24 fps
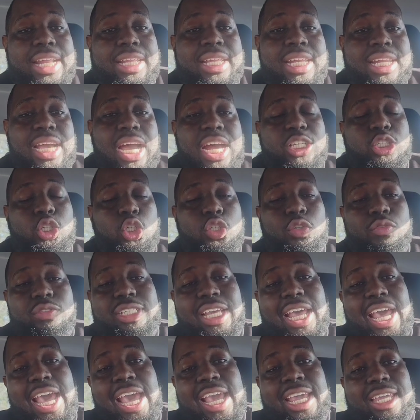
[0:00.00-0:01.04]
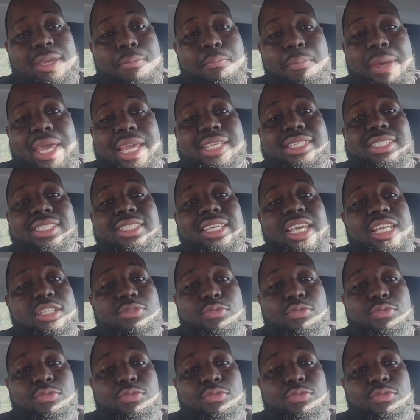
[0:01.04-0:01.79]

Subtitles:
the non-exclusive tag makes sense